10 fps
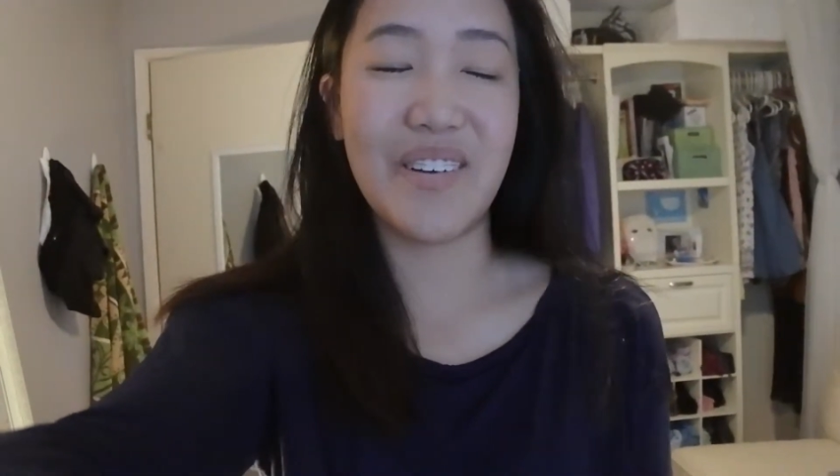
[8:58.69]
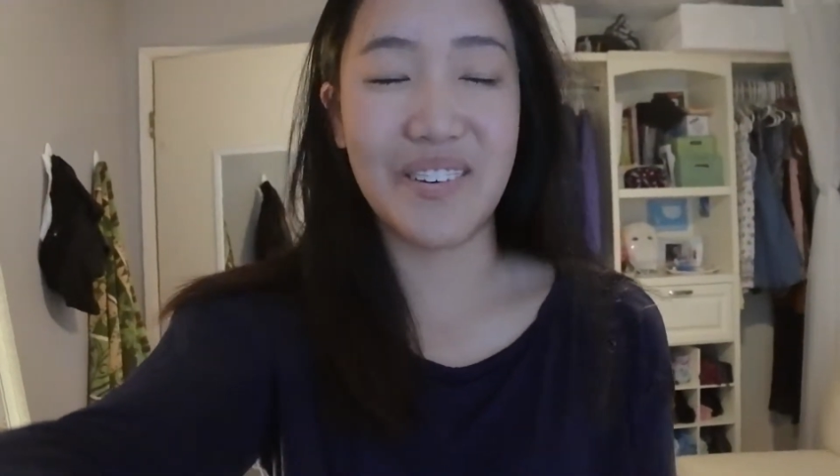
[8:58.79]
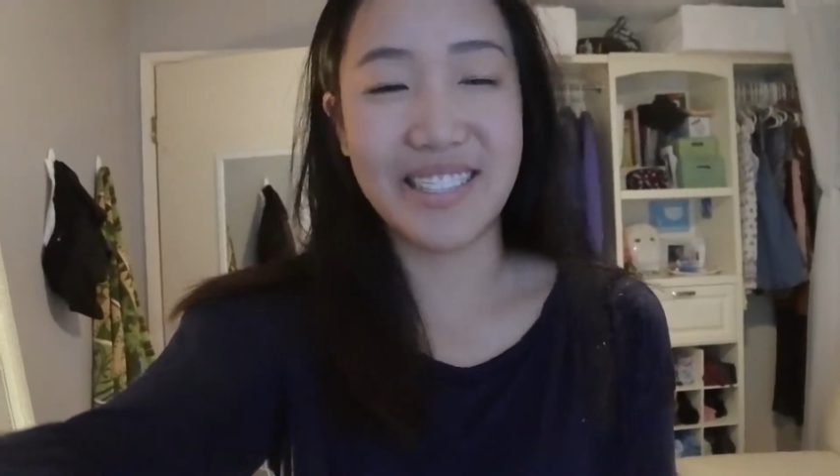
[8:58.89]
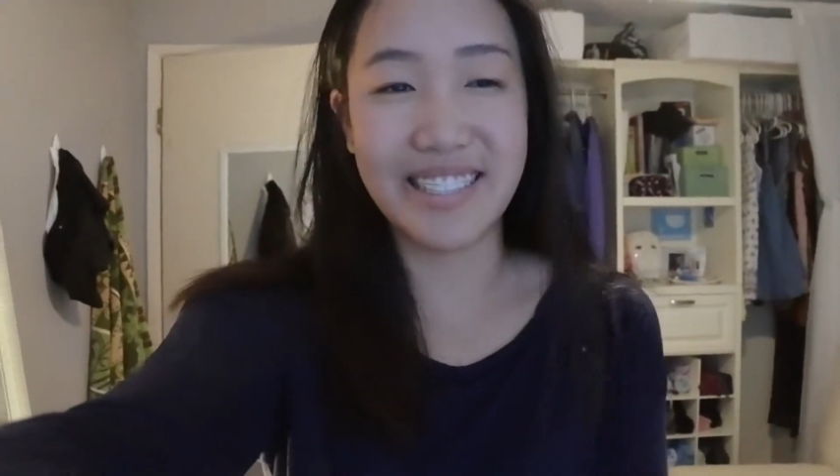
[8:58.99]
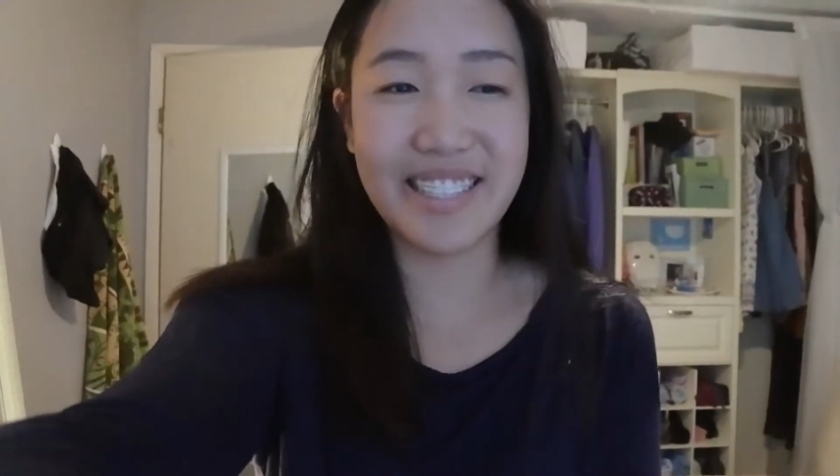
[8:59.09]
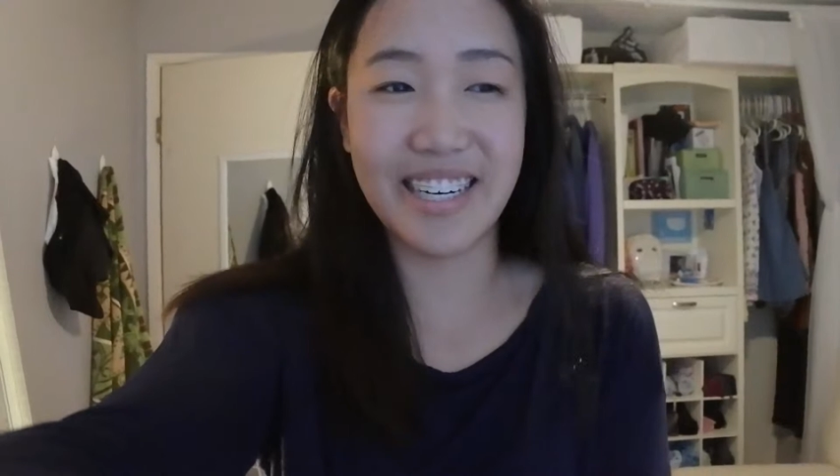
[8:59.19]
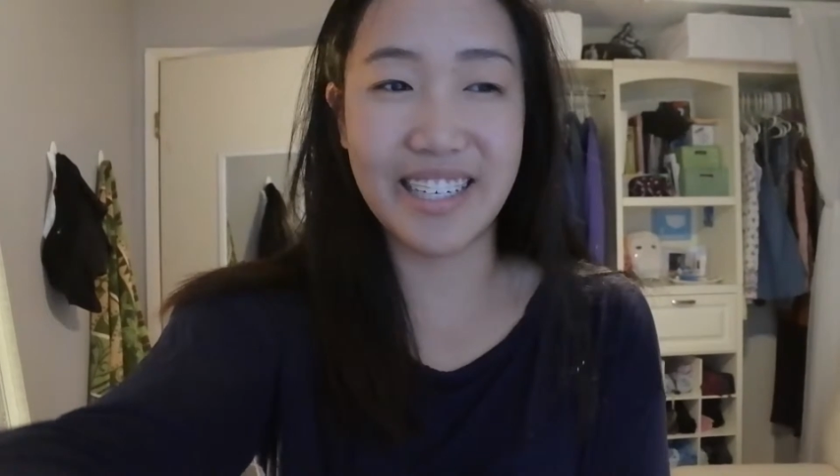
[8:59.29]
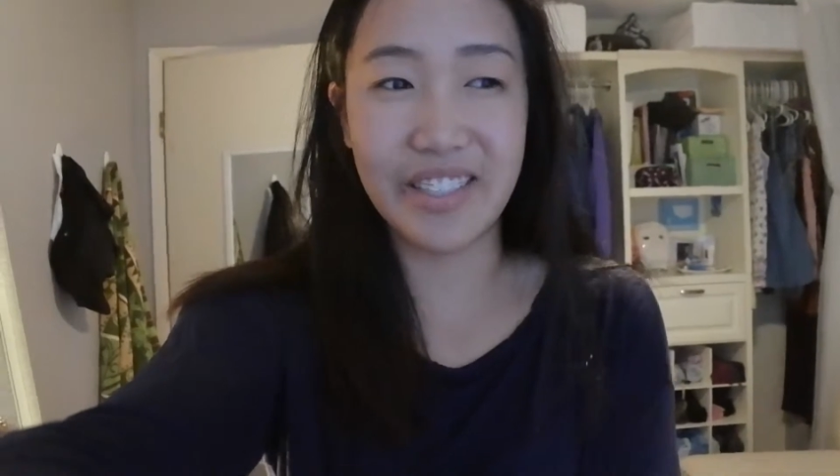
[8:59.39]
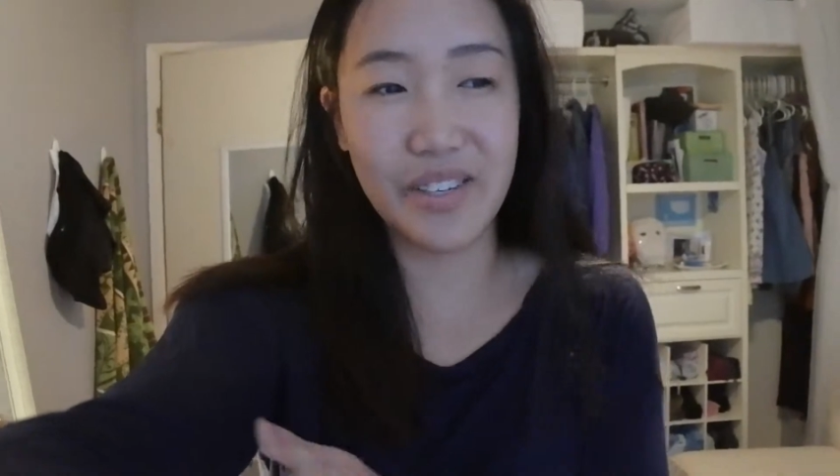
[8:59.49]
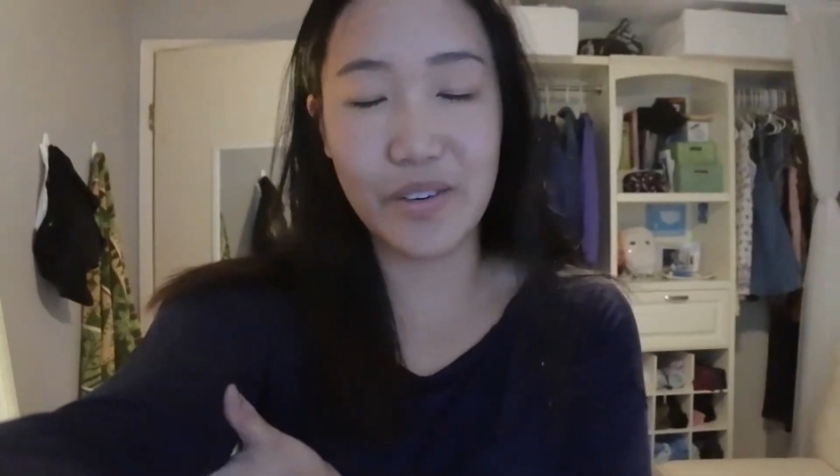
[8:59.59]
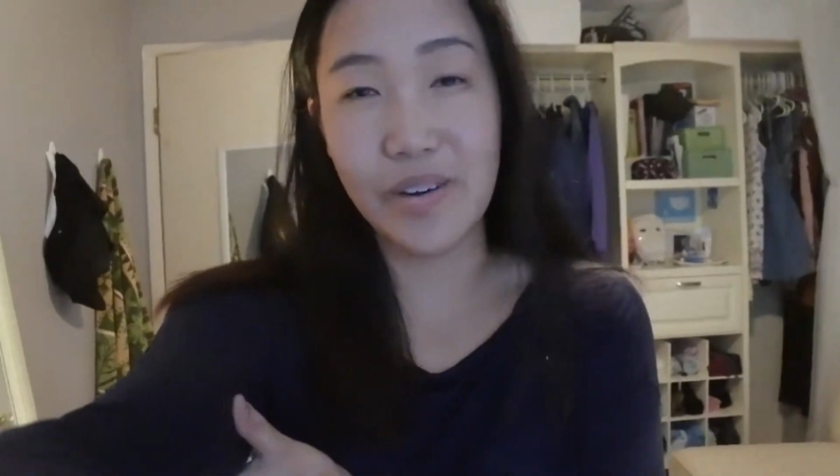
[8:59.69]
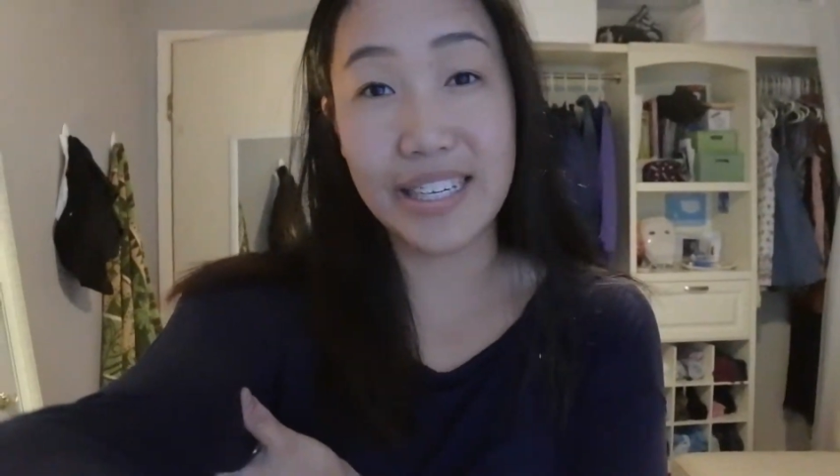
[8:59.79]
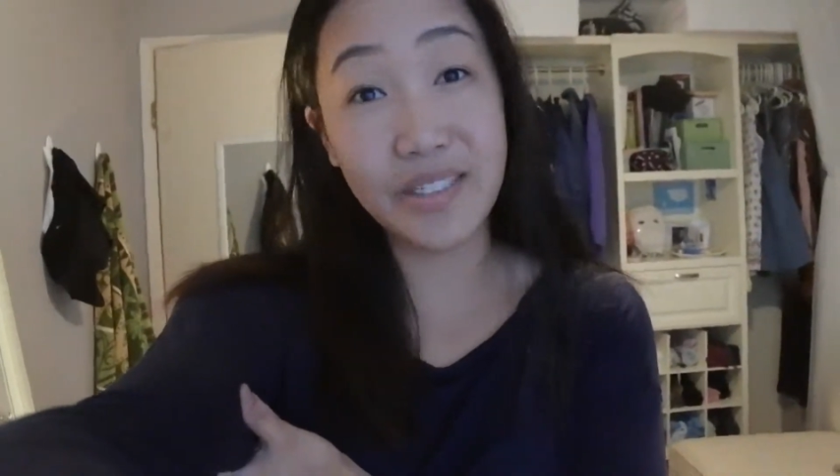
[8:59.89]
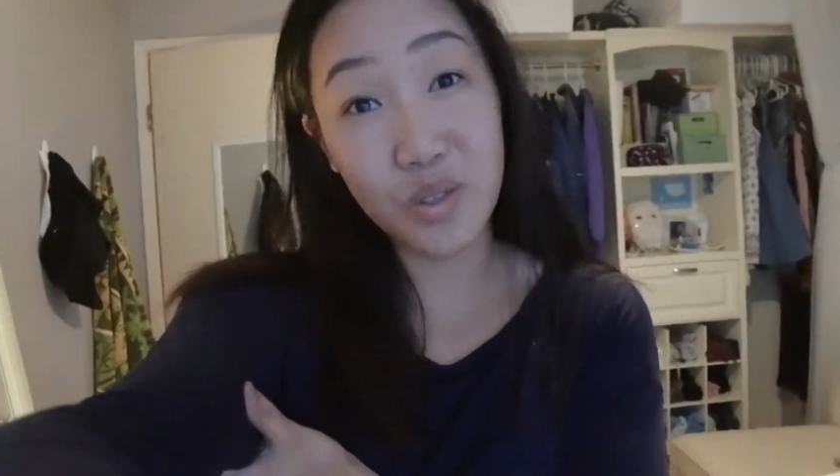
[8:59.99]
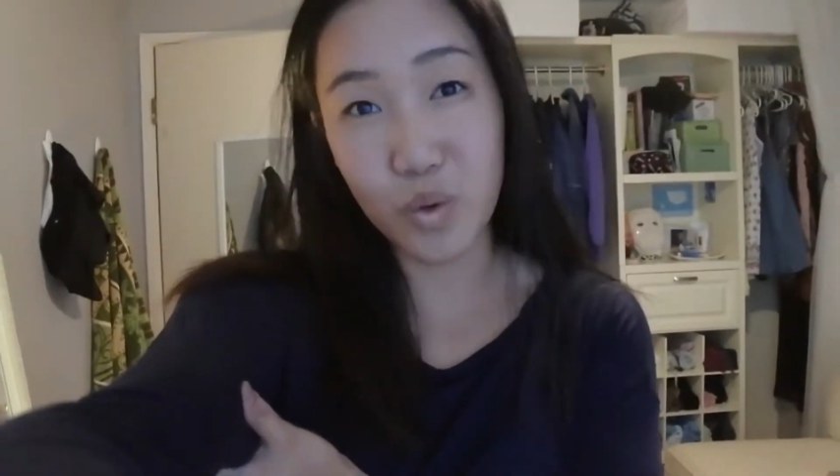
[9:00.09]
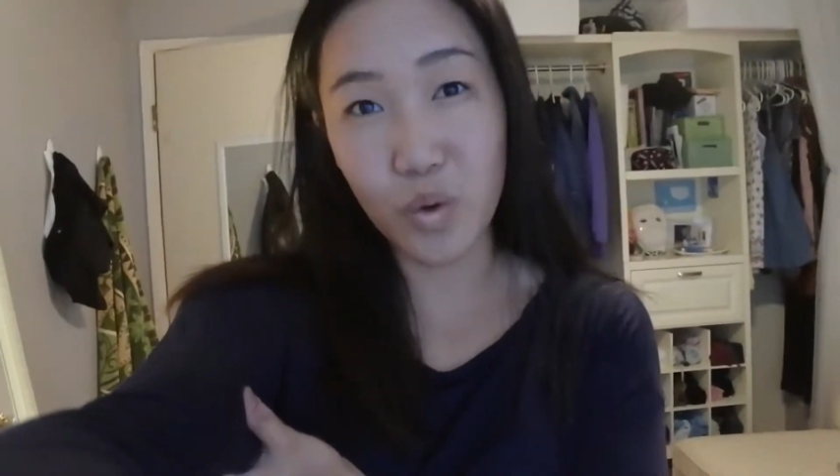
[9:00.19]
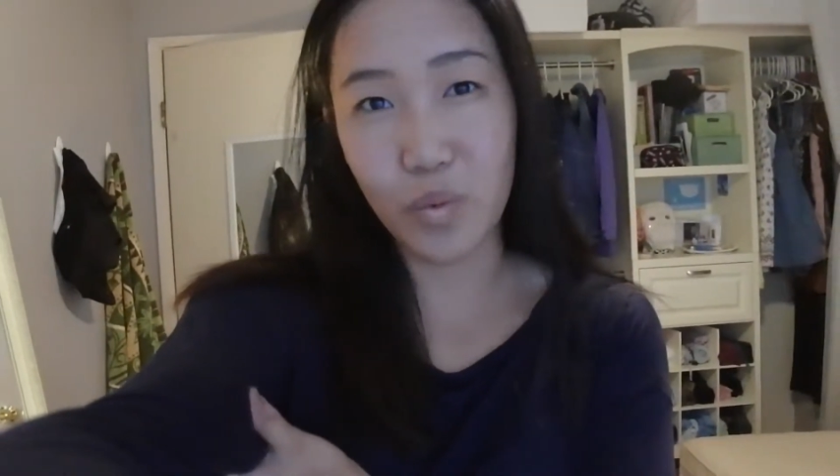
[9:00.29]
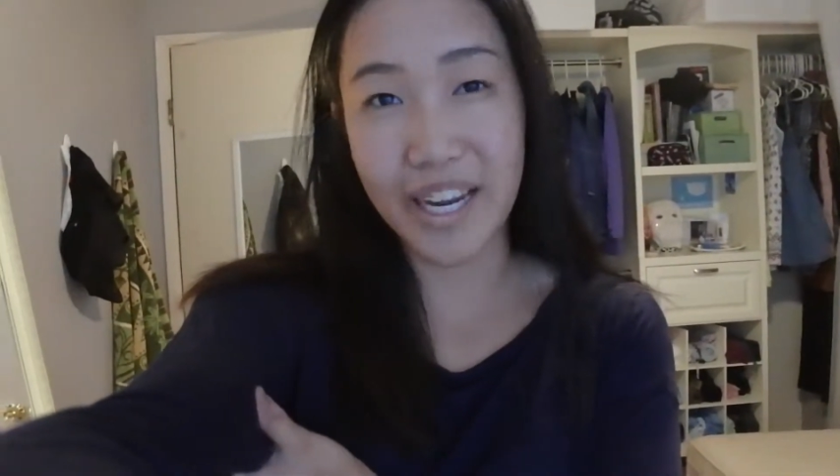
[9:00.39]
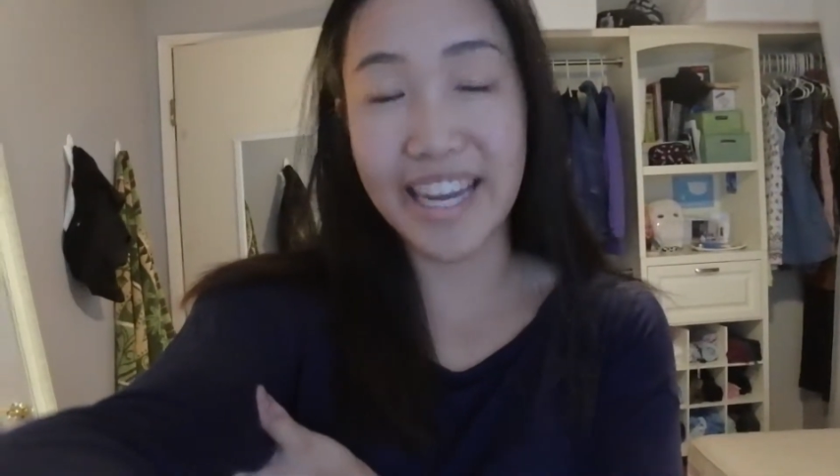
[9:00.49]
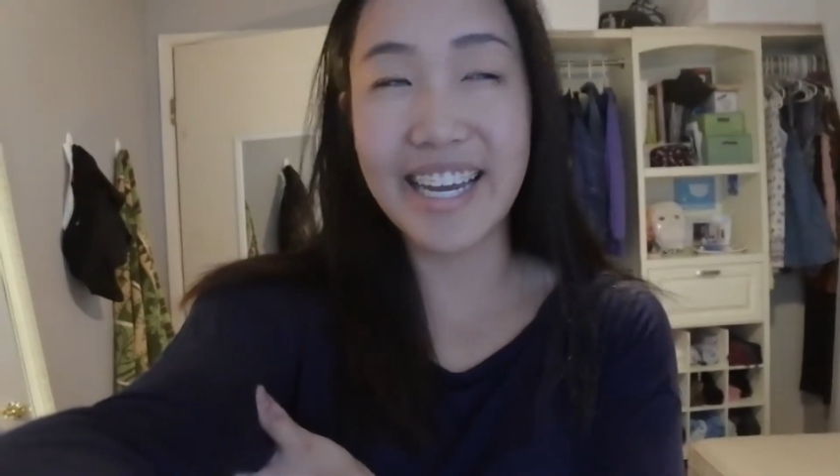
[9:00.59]
I was just gonna do a school
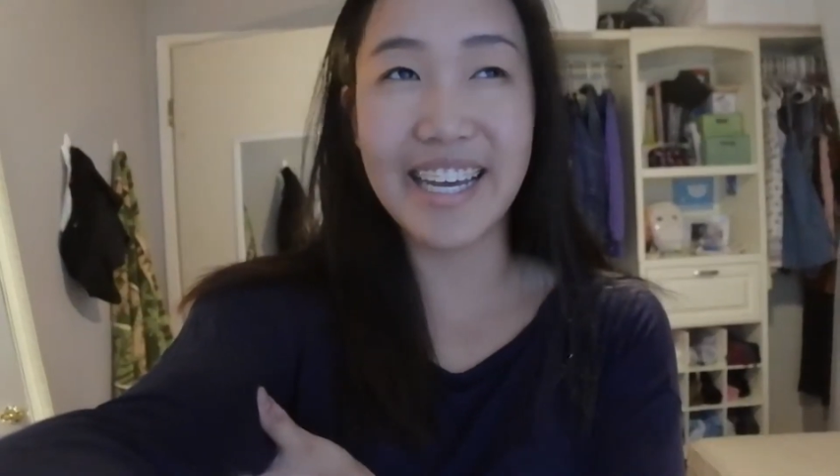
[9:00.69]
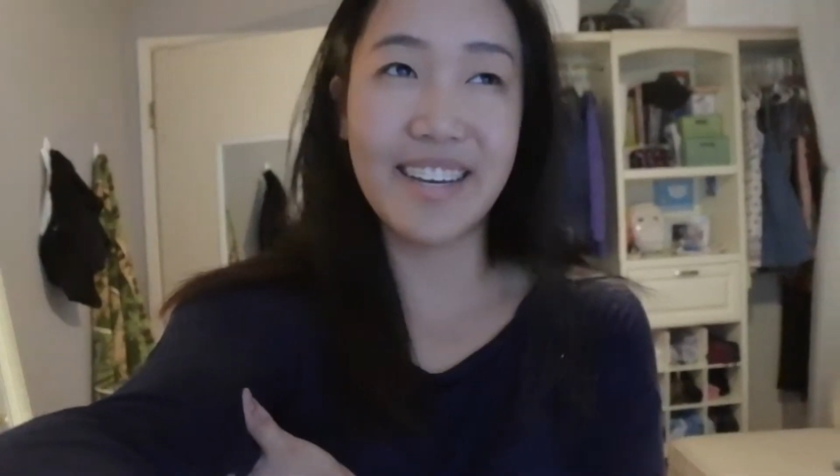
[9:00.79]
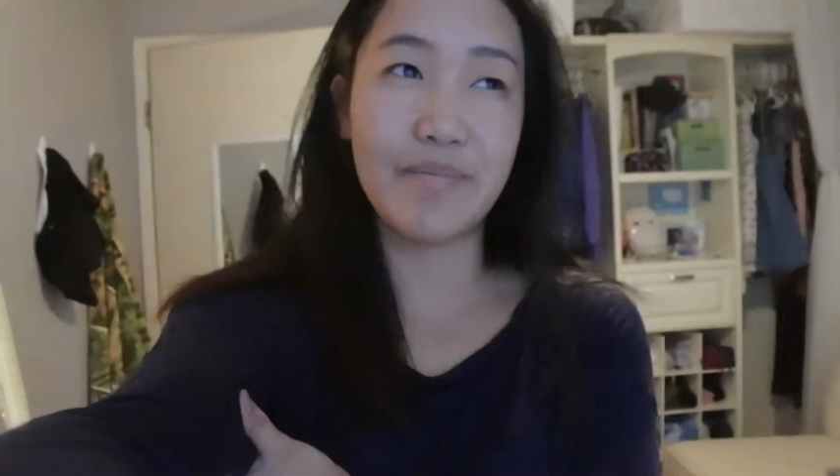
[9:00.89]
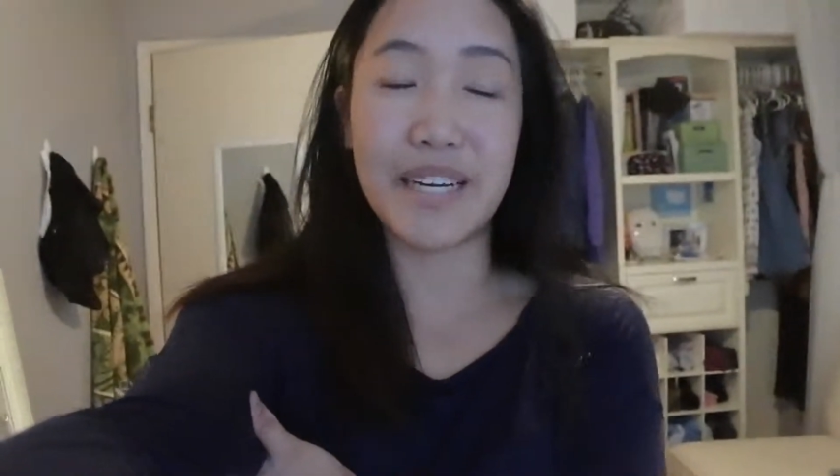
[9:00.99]
week,